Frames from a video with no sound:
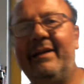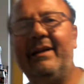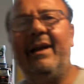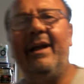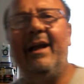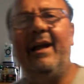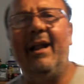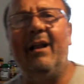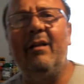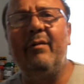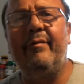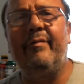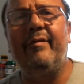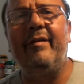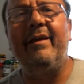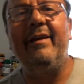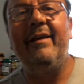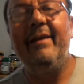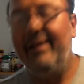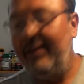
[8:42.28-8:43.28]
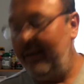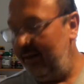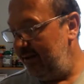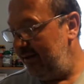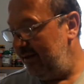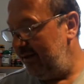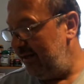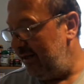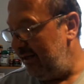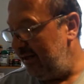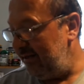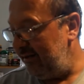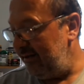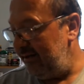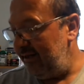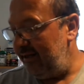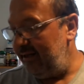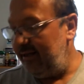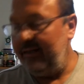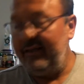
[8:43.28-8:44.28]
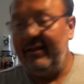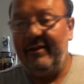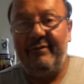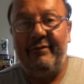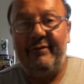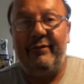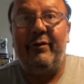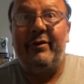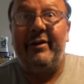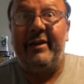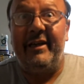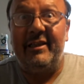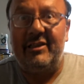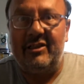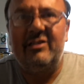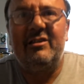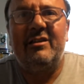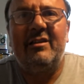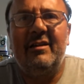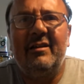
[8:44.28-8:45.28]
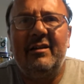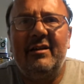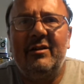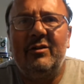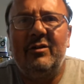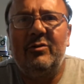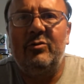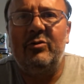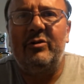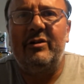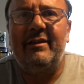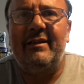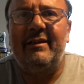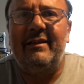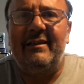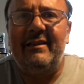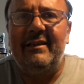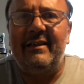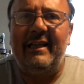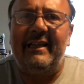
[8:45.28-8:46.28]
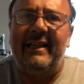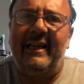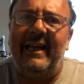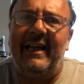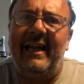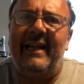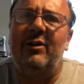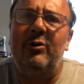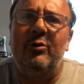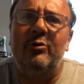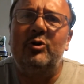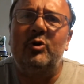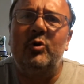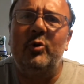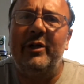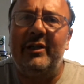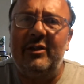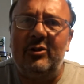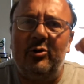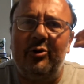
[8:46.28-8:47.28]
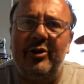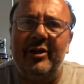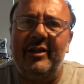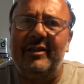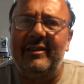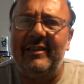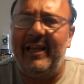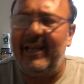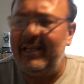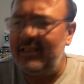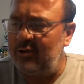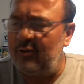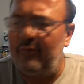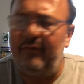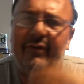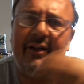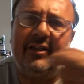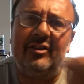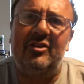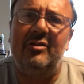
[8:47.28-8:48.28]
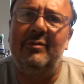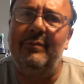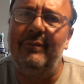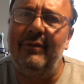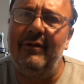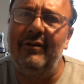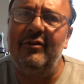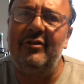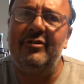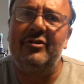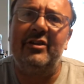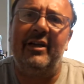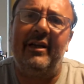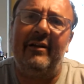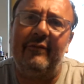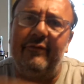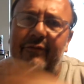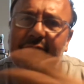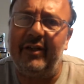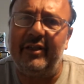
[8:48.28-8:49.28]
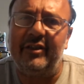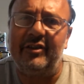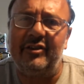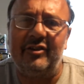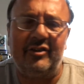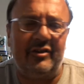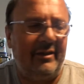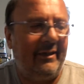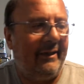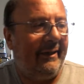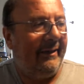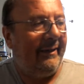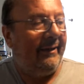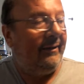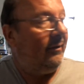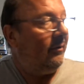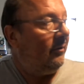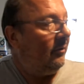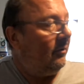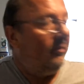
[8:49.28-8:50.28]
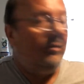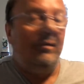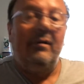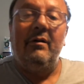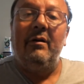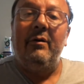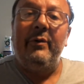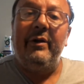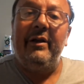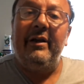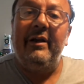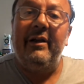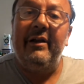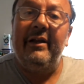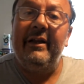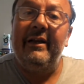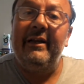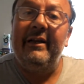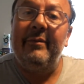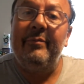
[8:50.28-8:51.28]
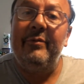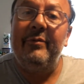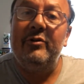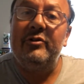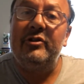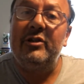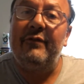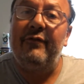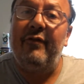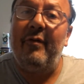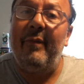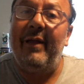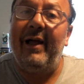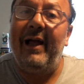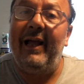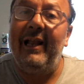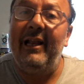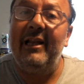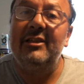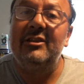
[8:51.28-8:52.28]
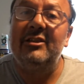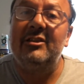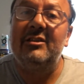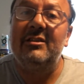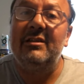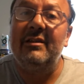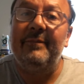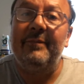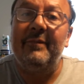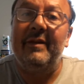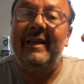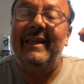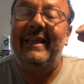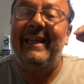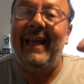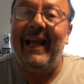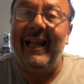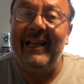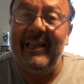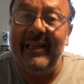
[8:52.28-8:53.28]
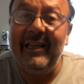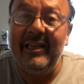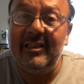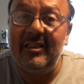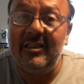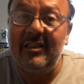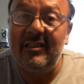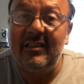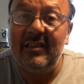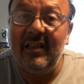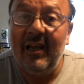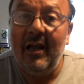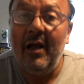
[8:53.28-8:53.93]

healthy, and uh, it, for kids to, that they get used to it, to the taste of vegetables and fish. We're hearing music from the islands, Yanis